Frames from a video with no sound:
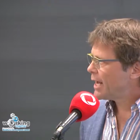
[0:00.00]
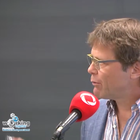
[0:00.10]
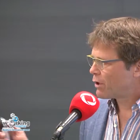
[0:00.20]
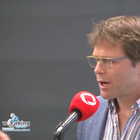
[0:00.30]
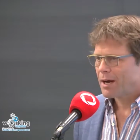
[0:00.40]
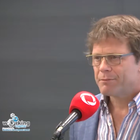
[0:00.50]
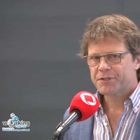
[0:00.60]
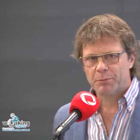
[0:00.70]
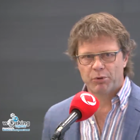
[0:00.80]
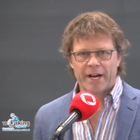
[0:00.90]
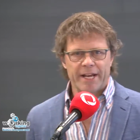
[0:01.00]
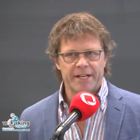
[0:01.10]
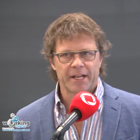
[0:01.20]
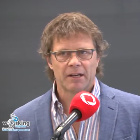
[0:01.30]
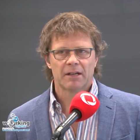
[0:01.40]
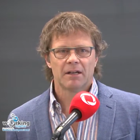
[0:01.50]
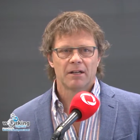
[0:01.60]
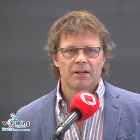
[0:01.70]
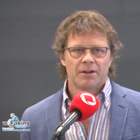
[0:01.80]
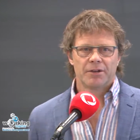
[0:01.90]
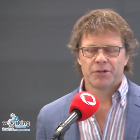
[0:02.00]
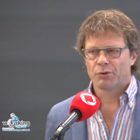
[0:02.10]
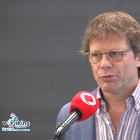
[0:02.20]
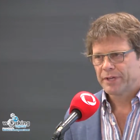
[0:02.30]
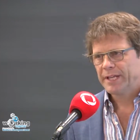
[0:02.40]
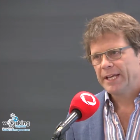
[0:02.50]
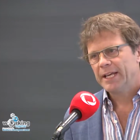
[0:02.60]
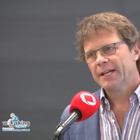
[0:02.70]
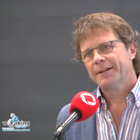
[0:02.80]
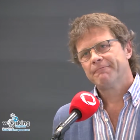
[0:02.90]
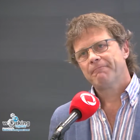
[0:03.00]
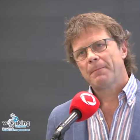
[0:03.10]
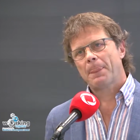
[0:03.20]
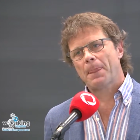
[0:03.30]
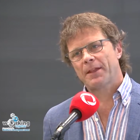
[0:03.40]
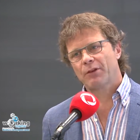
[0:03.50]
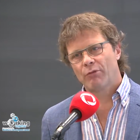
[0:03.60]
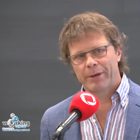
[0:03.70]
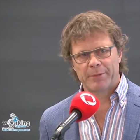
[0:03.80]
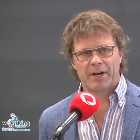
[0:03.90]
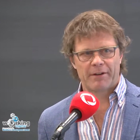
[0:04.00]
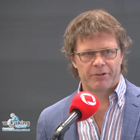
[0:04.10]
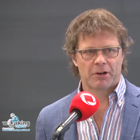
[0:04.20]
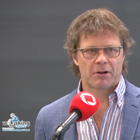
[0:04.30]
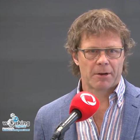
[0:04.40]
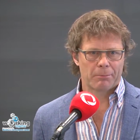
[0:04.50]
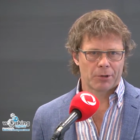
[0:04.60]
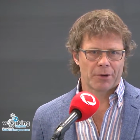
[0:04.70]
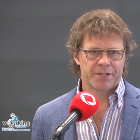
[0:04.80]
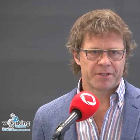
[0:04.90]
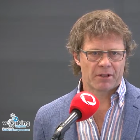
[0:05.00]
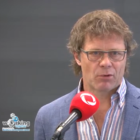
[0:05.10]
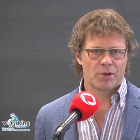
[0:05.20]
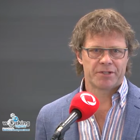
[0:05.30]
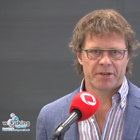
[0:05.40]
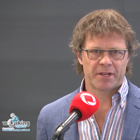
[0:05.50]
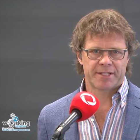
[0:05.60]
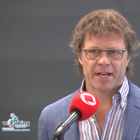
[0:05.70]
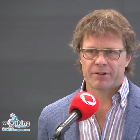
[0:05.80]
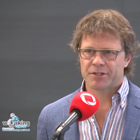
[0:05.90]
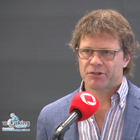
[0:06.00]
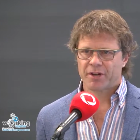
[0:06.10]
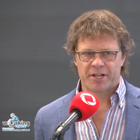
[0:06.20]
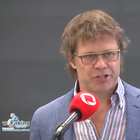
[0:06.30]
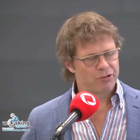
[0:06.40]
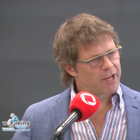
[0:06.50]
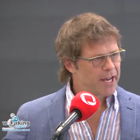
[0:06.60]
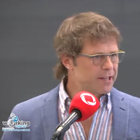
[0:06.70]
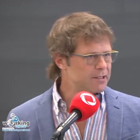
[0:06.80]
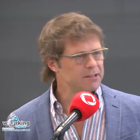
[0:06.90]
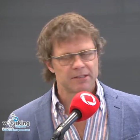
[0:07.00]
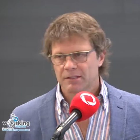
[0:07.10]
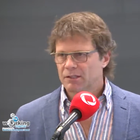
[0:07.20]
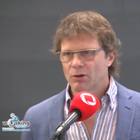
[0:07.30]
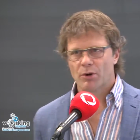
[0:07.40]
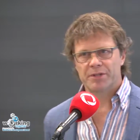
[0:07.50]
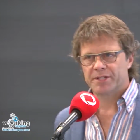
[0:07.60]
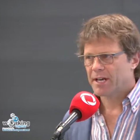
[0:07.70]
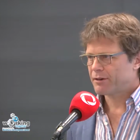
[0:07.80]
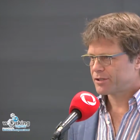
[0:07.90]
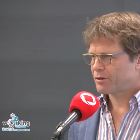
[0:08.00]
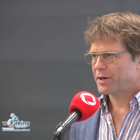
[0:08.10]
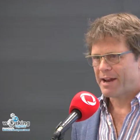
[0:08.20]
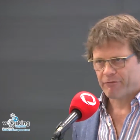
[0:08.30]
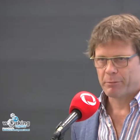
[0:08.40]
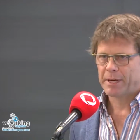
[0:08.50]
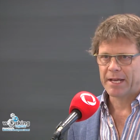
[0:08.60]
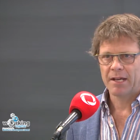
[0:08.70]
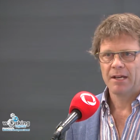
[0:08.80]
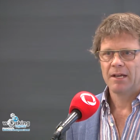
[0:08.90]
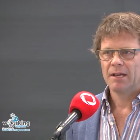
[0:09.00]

And when it comes to branding, you're really at the whim of your employees. They're the ones who can tell your story because you can't go out and tell your story to everybody.